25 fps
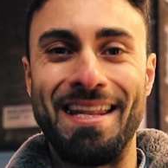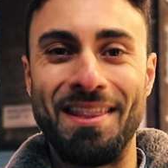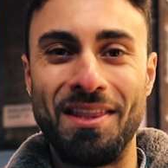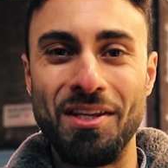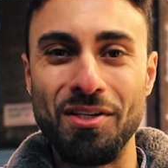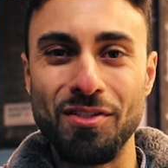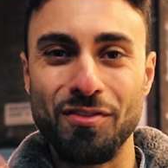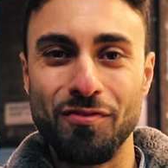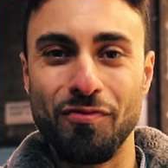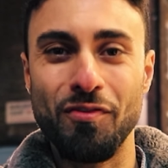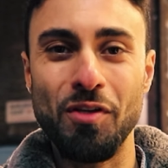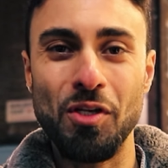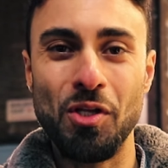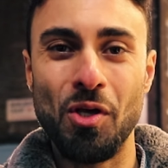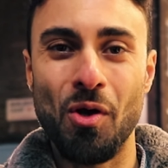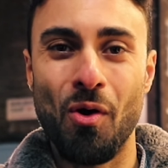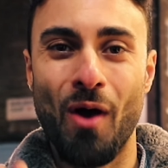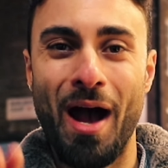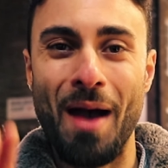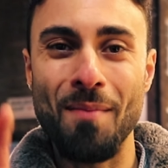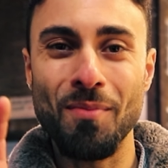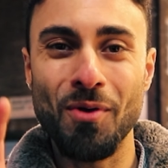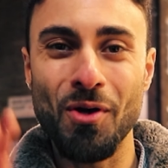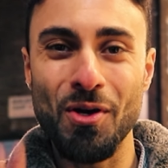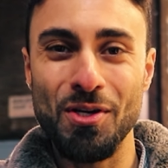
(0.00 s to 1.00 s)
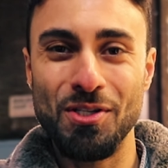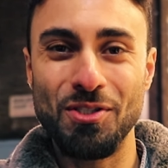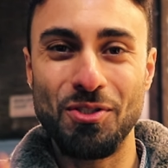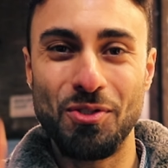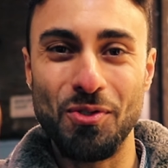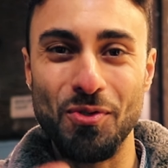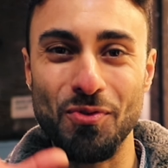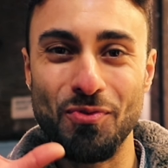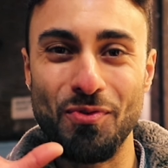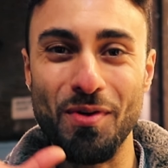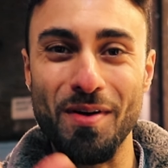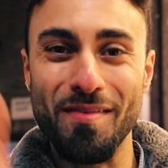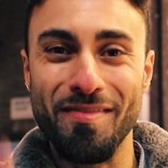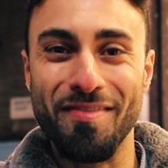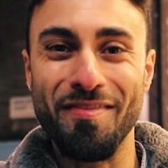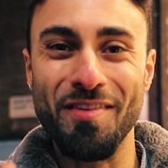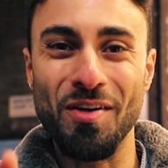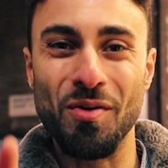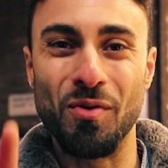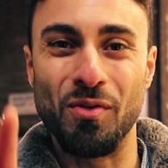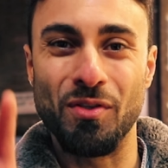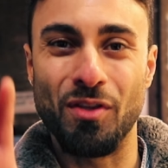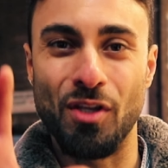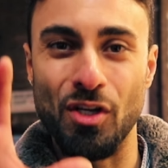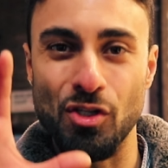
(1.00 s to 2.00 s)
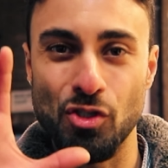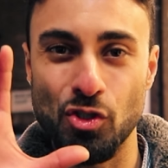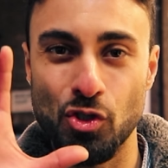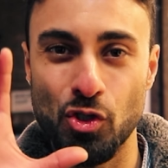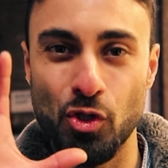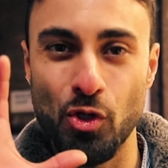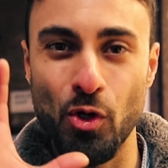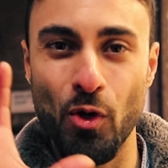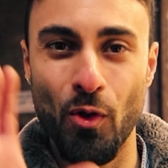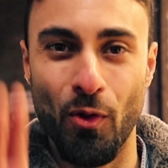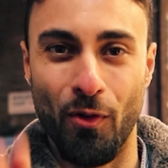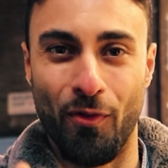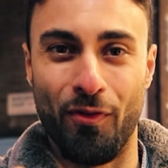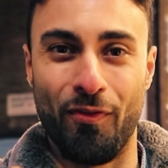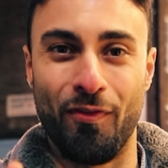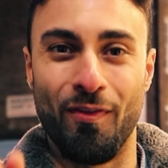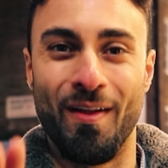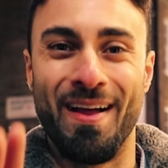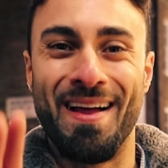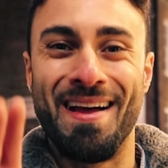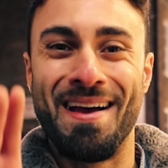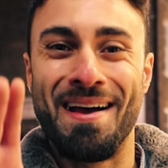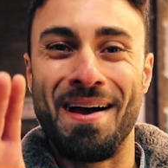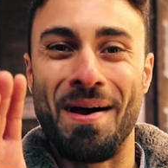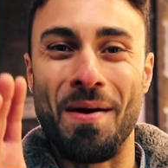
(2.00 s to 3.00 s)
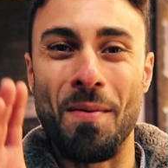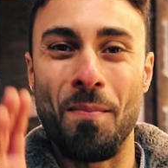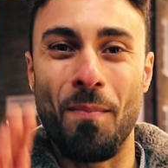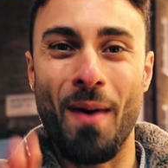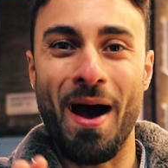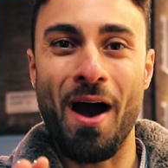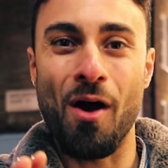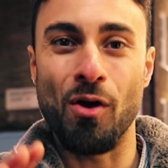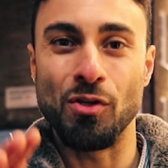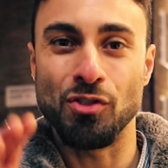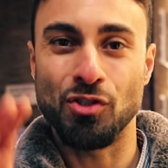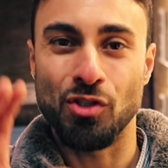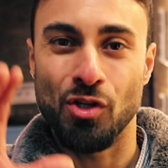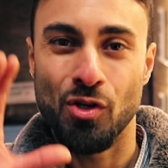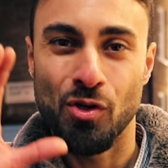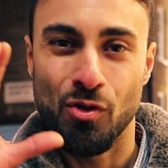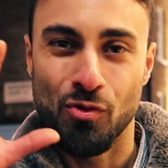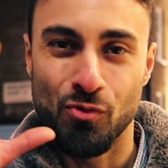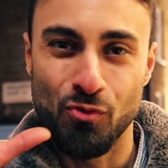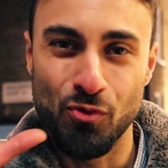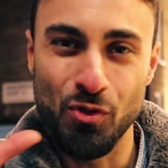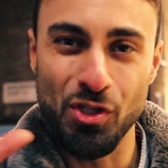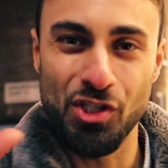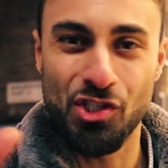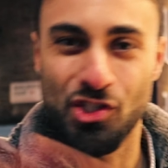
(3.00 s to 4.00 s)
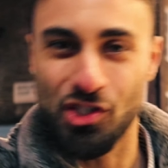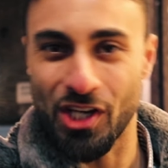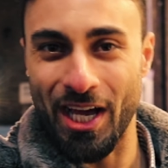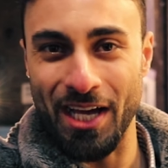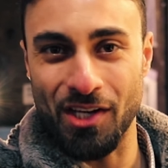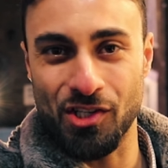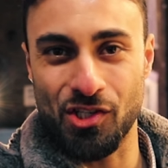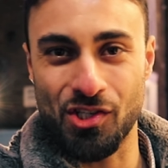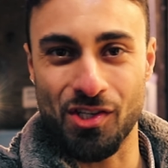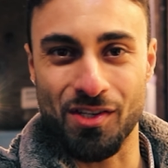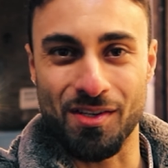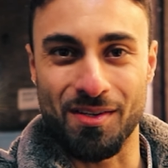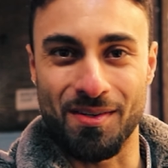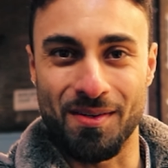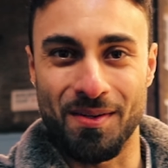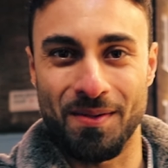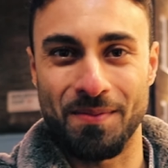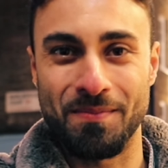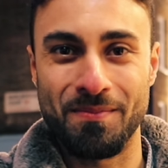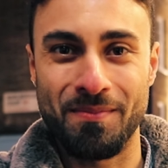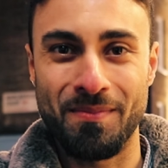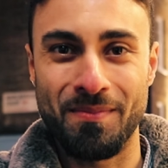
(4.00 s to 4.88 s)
In this video, I'm going to reveal the truth about rejection.